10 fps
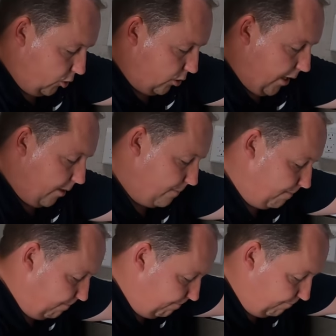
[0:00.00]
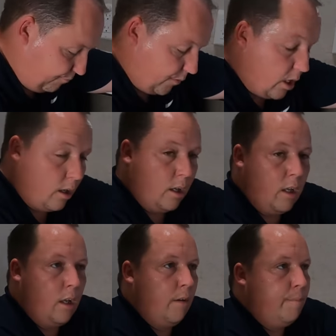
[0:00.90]
Andrea. Yes.
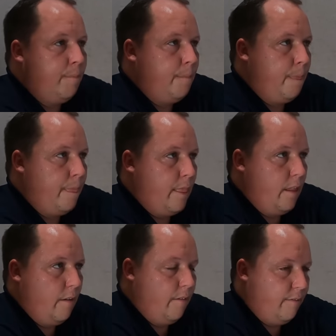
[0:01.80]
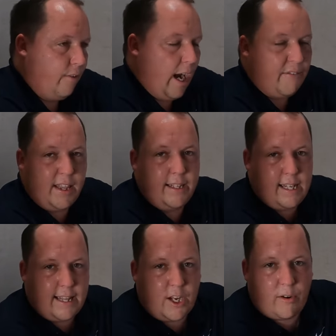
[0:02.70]
For
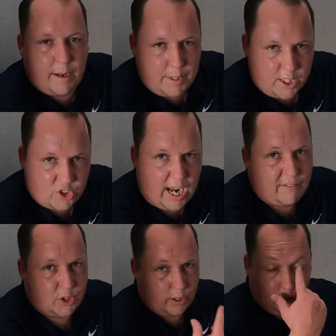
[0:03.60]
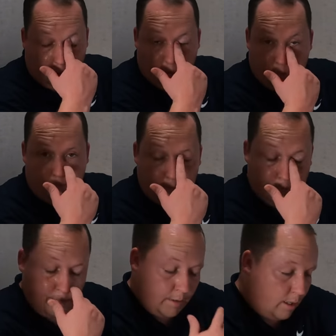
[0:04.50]
everything that they cram in this travel trailer,
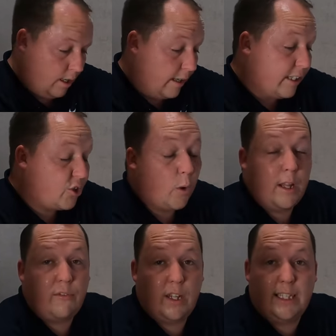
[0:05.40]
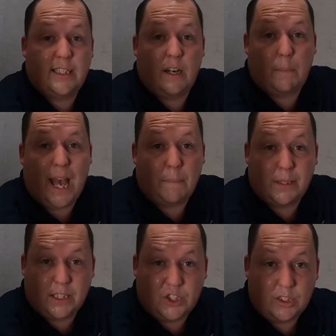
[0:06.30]
this toilet really isn't a
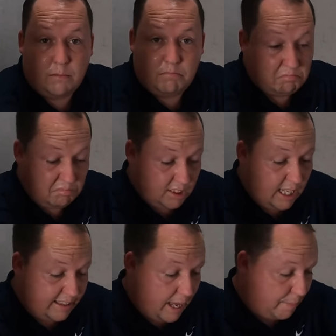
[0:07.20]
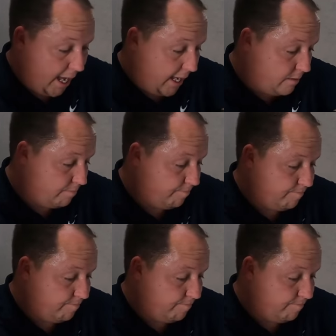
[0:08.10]
bad position. It's not that bad.